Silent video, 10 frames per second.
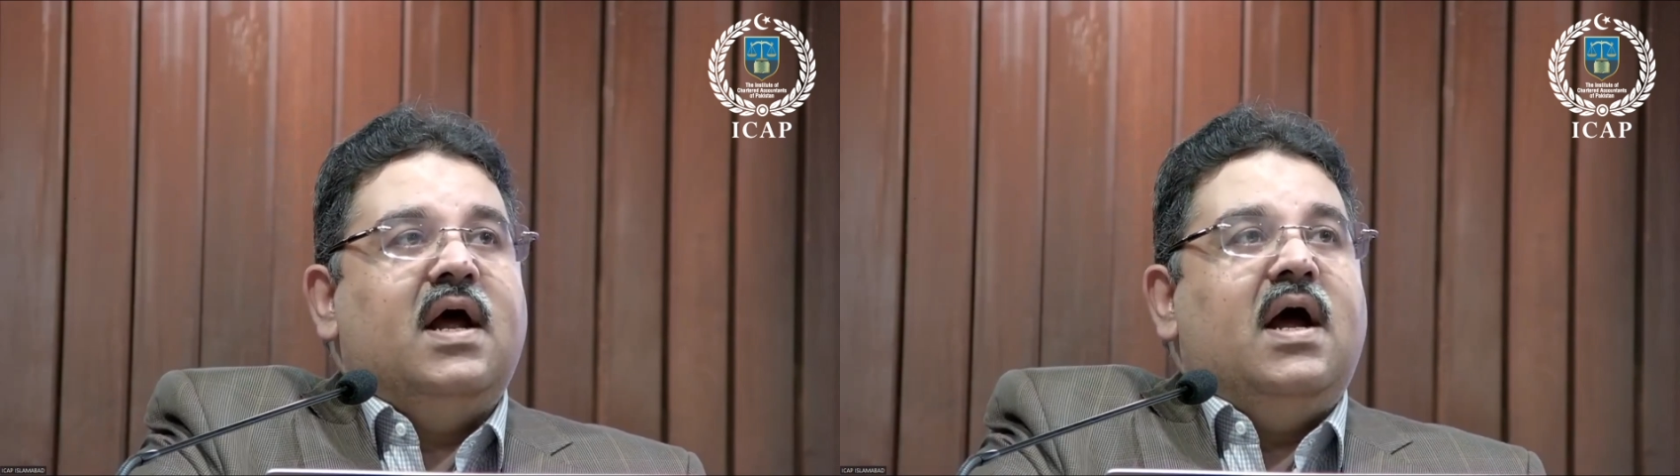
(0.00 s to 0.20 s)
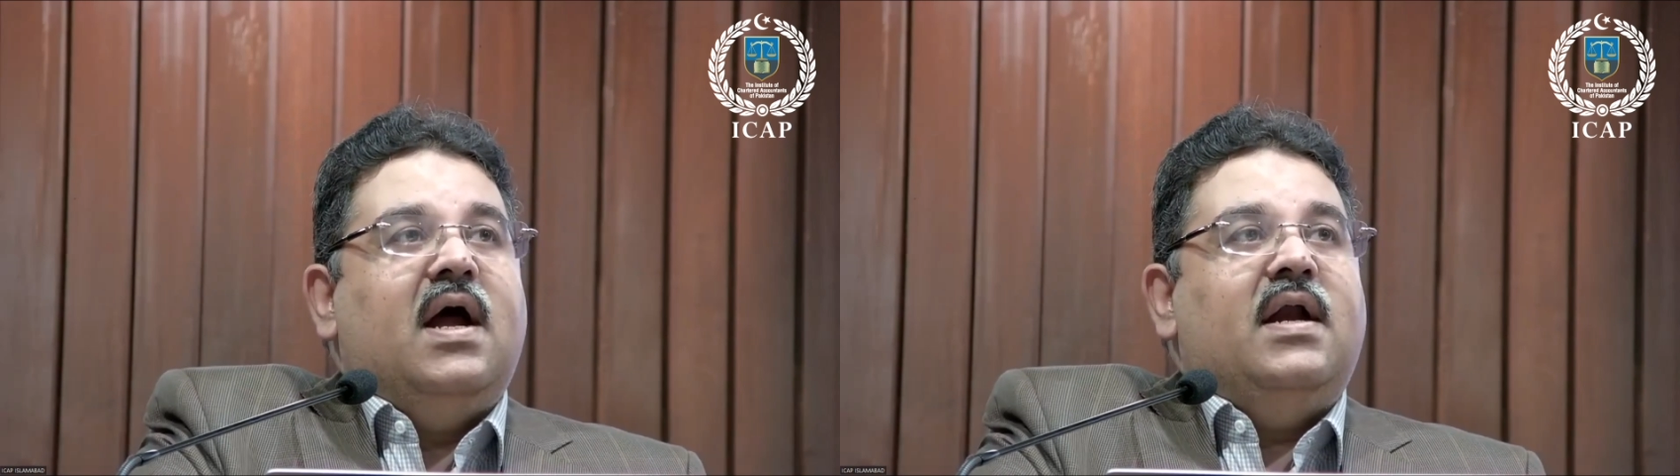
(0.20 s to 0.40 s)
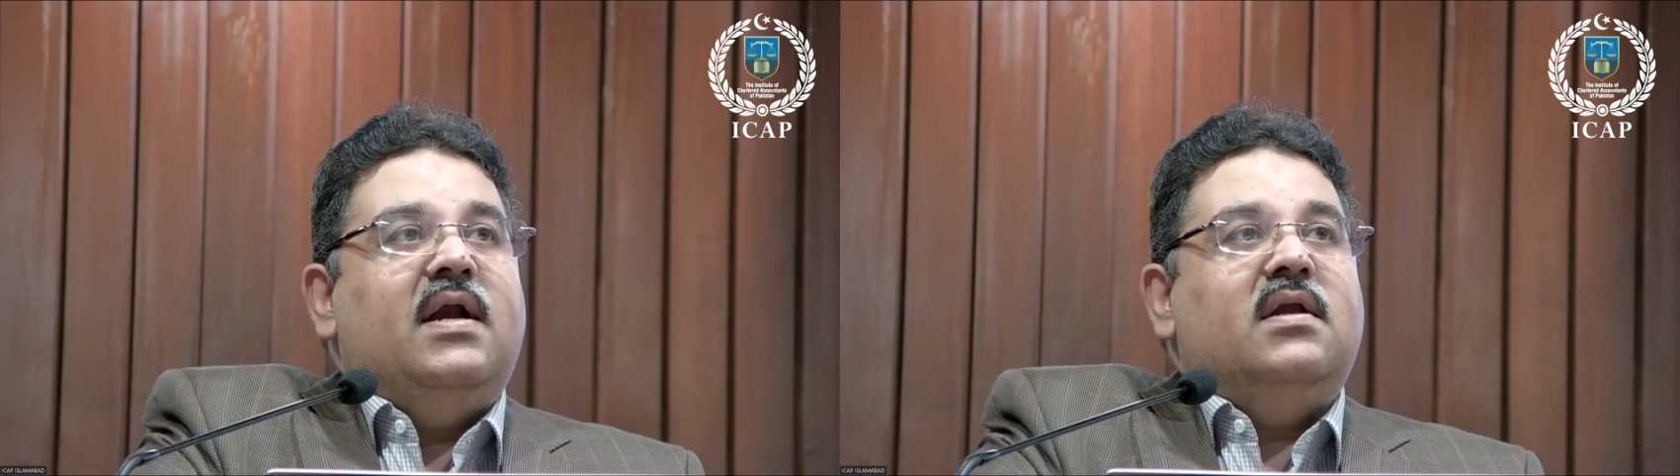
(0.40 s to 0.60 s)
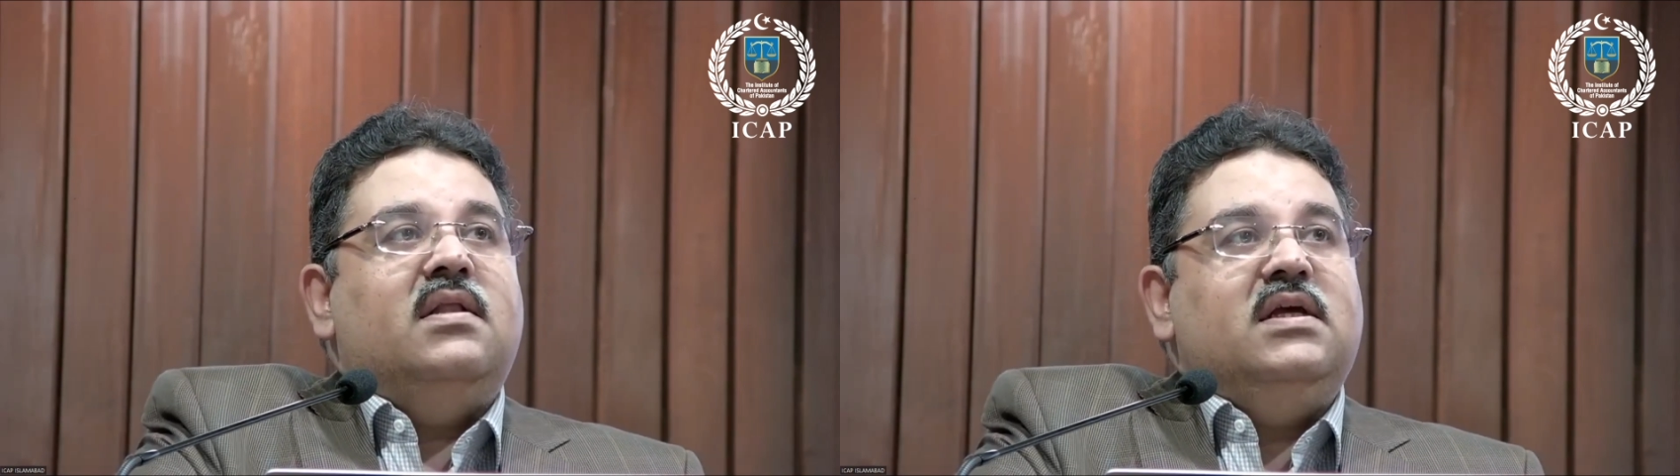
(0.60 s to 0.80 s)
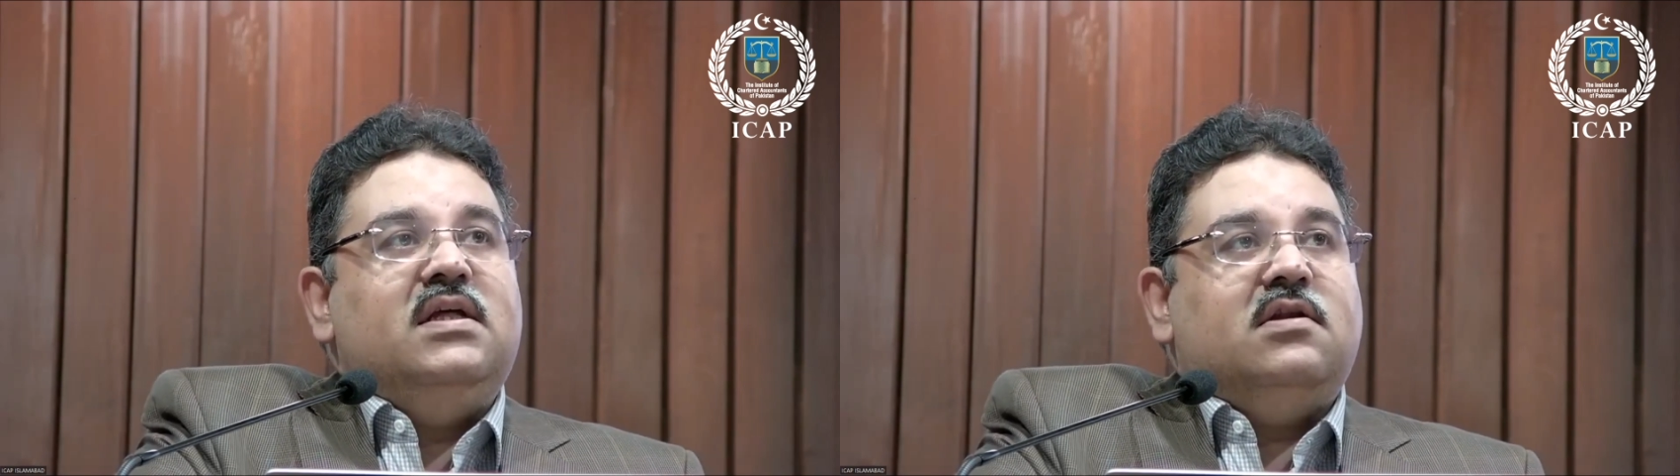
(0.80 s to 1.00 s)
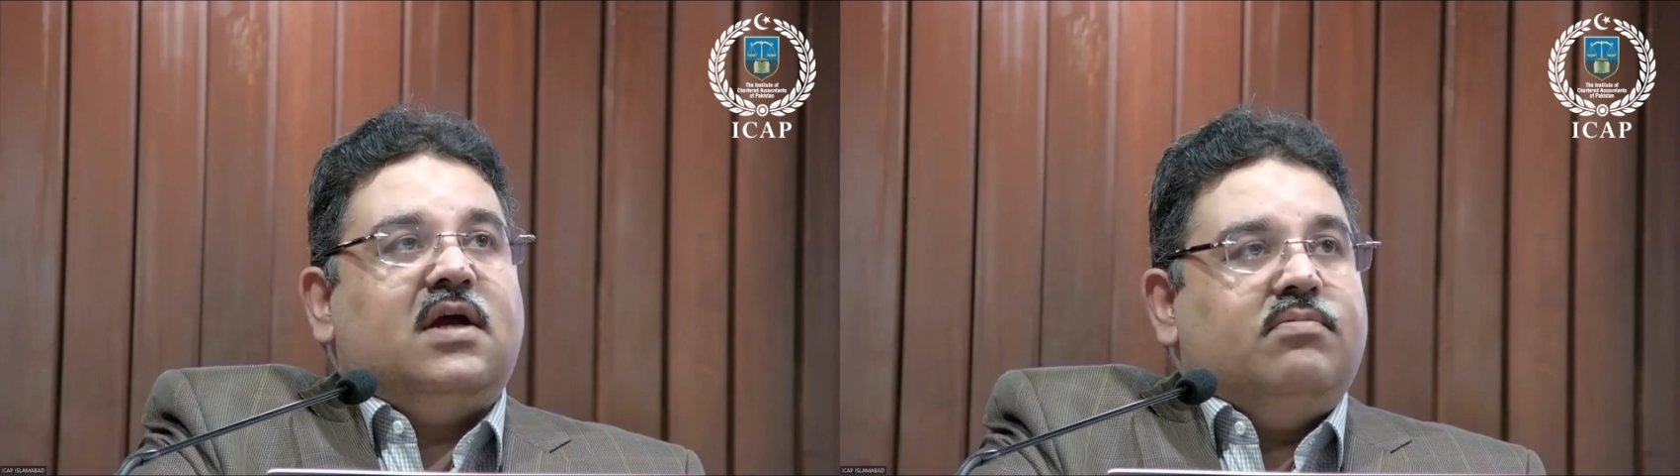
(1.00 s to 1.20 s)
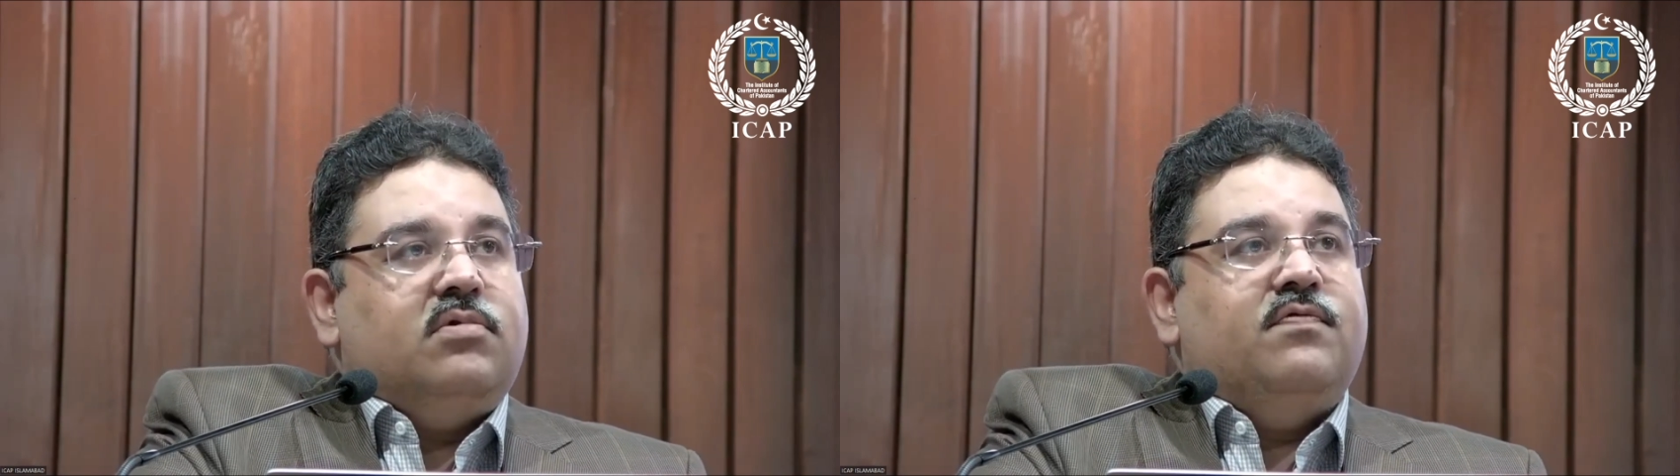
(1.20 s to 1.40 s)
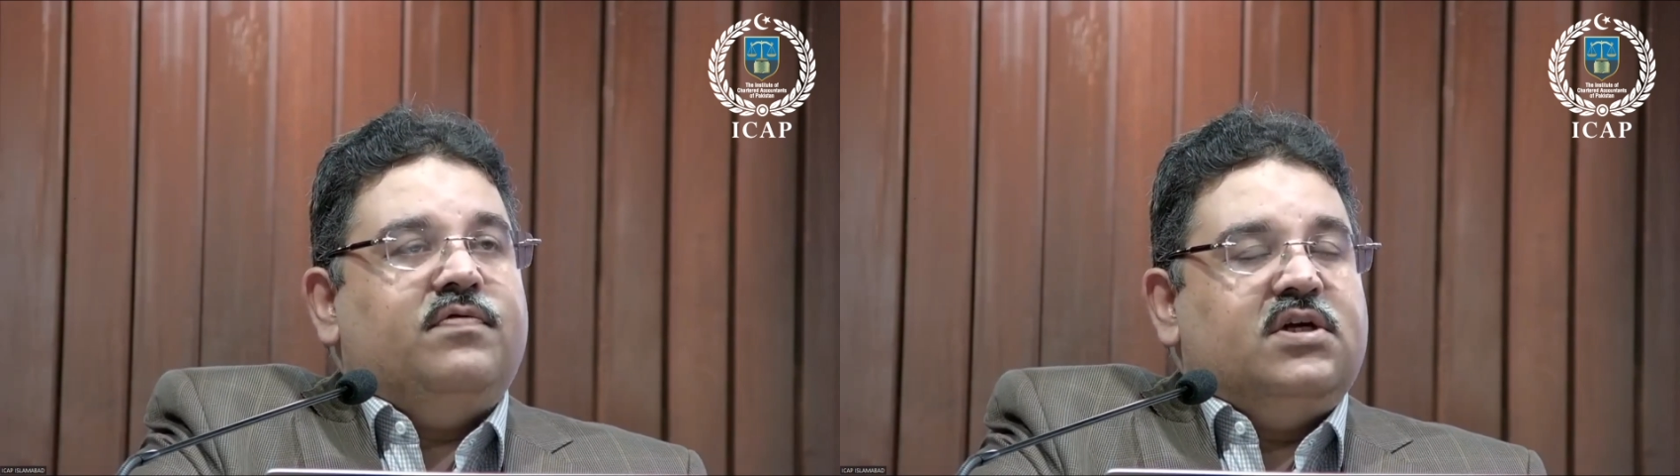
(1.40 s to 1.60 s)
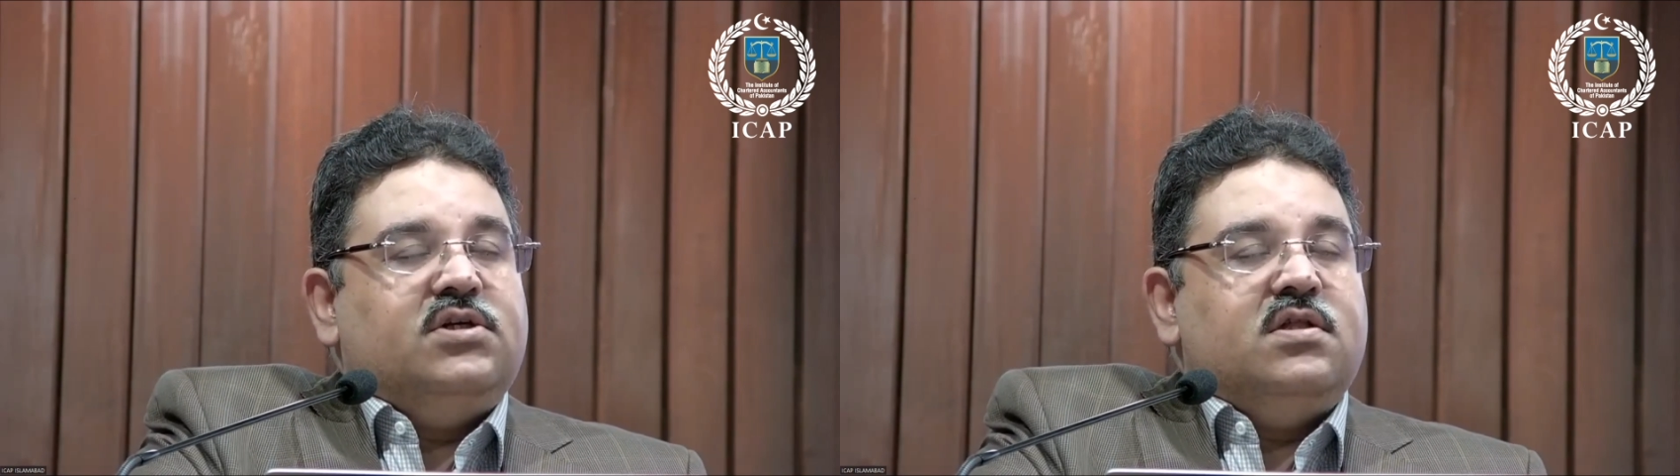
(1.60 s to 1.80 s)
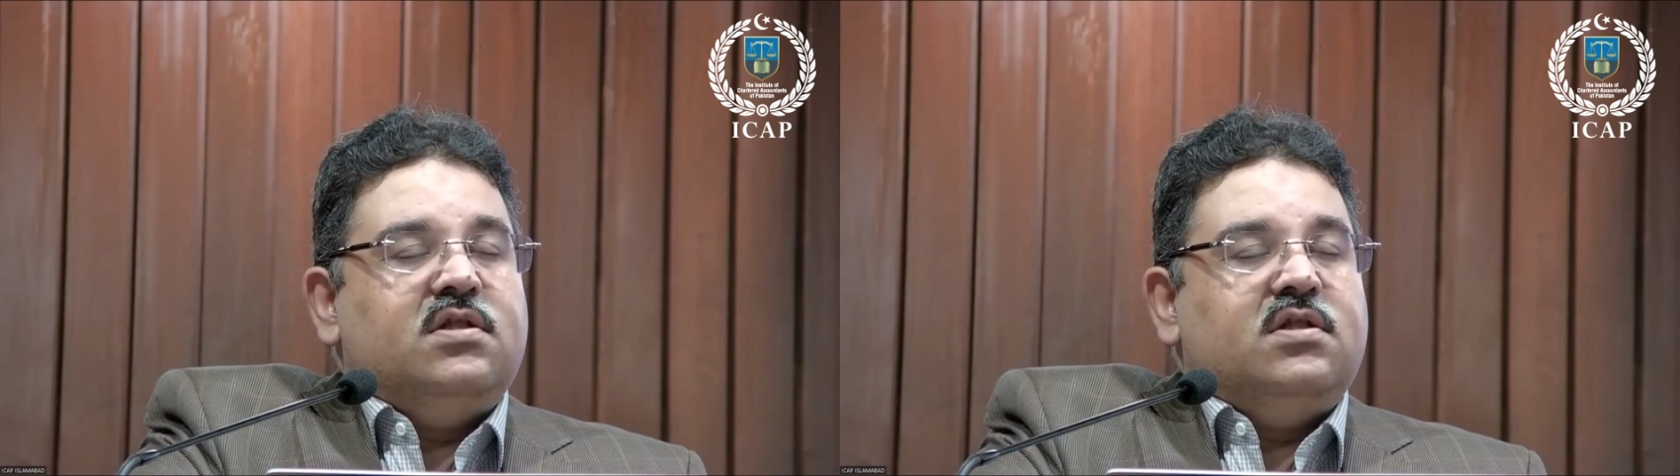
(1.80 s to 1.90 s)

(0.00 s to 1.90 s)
And these types of sessions,